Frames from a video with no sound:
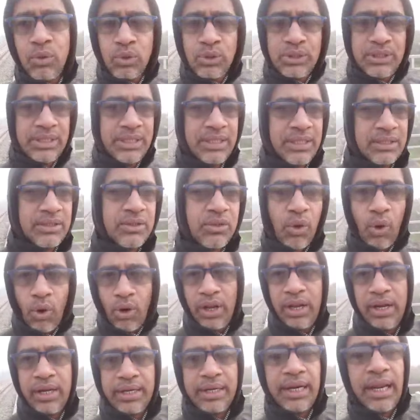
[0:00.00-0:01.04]
good things
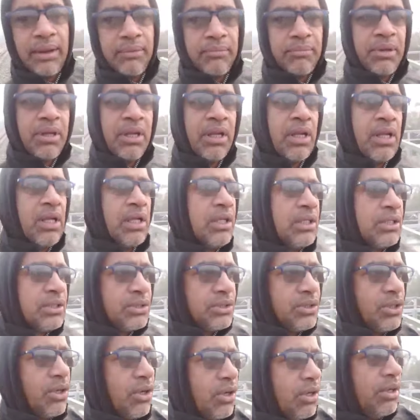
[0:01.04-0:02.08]
all our time.
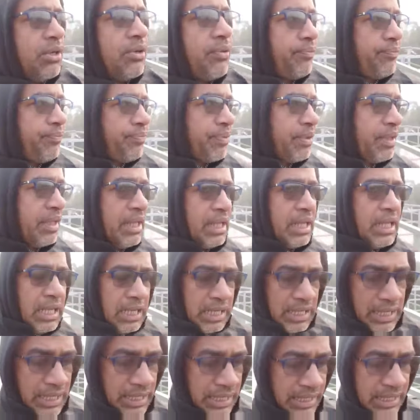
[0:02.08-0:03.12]
So
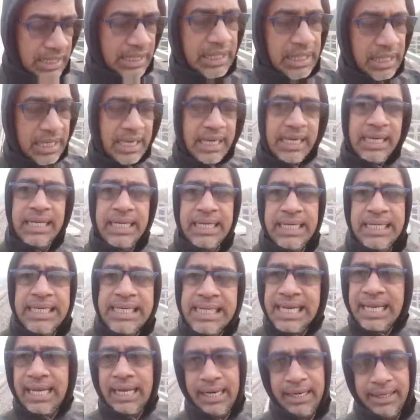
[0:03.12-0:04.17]
in a
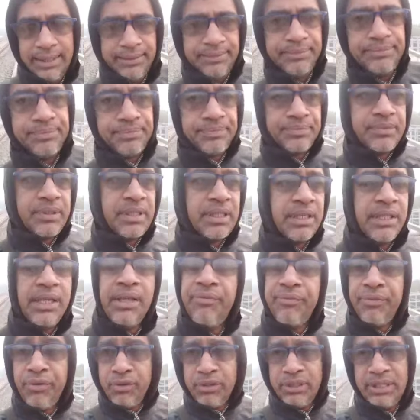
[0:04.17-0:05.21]
year,
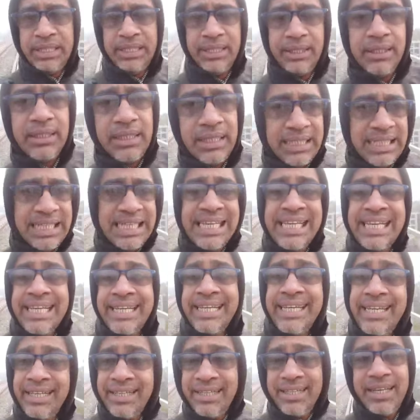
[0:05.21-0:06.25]
if you think
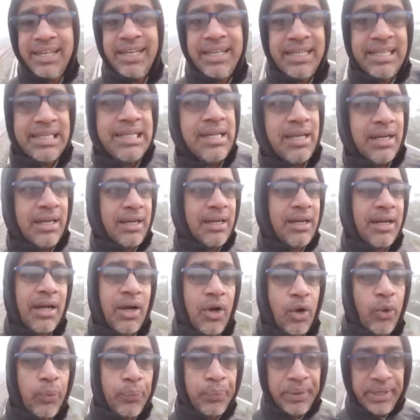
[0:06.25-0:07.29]
in a year,
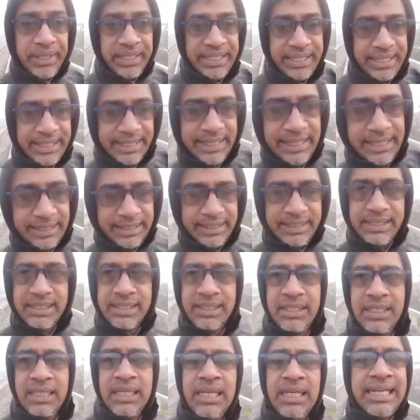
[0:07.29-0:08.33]
how many days?
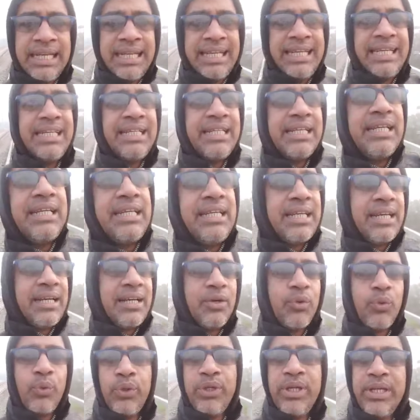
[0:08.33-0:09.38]
In a
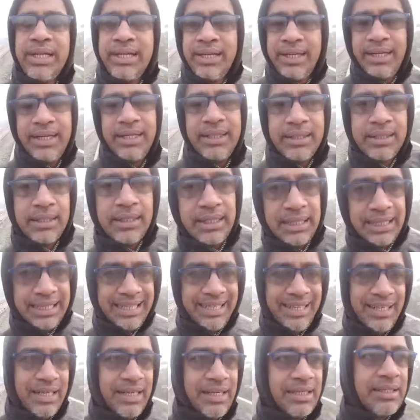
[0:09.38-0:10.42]
year, we get
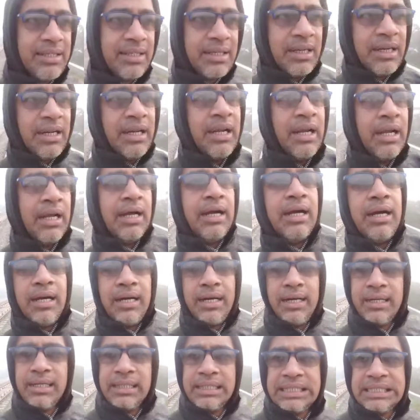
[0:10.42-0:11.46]

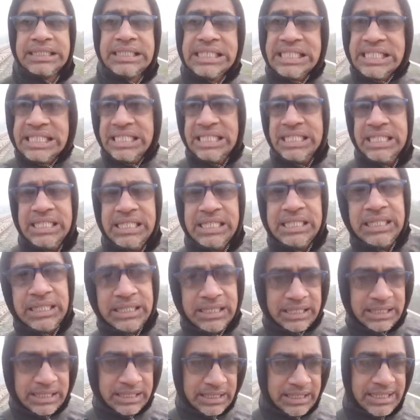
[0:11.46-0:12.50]

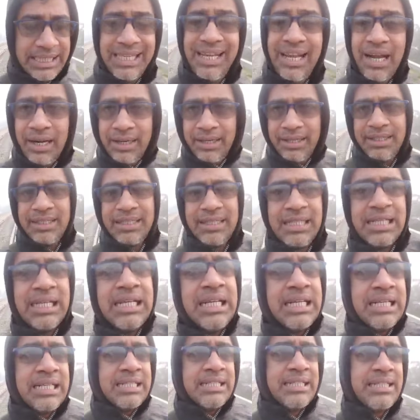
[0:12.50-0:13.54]

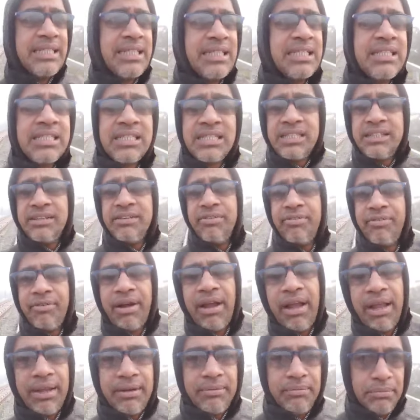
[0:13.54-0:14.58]

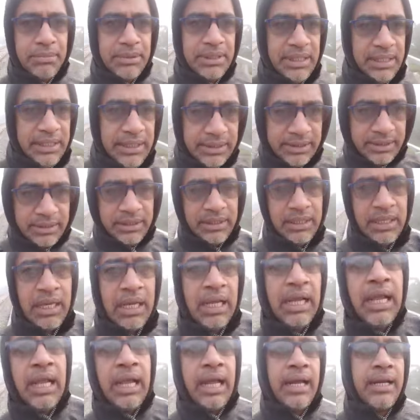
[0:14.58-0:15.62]
365 days.
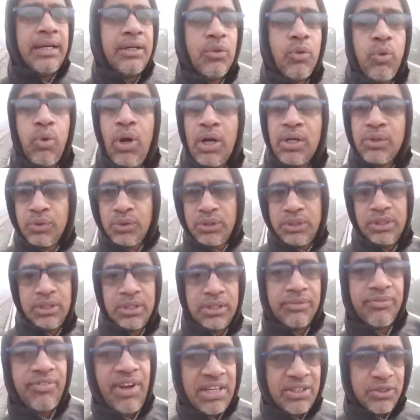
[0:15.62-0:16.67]
And what we do?
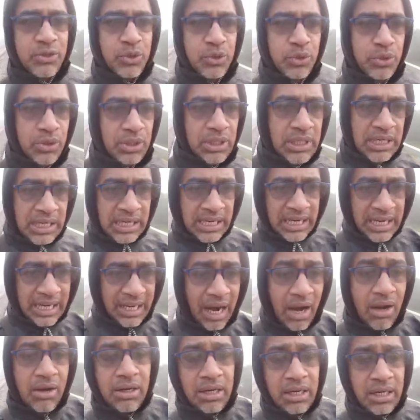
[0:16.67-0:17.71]
First, you
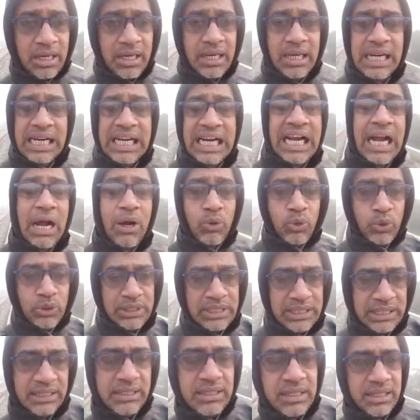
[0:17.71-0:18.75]

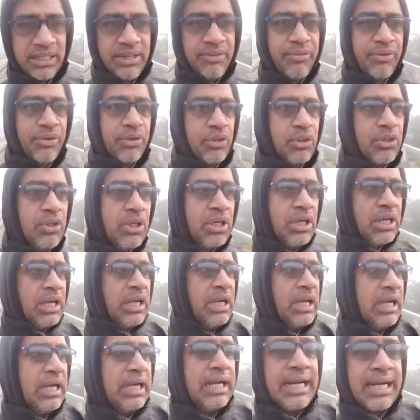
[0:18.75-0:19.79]
count it. If you
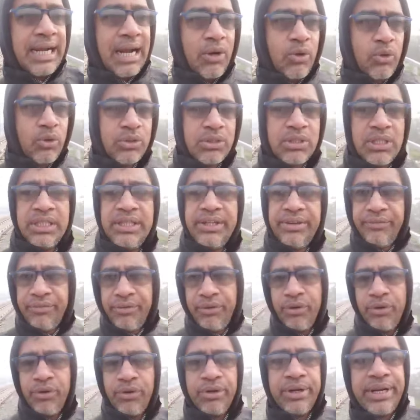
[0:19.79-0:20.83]
if
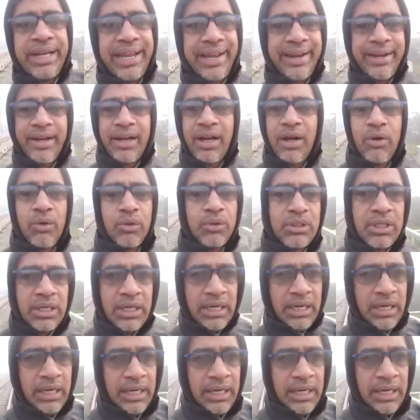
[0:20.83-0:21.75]
you can count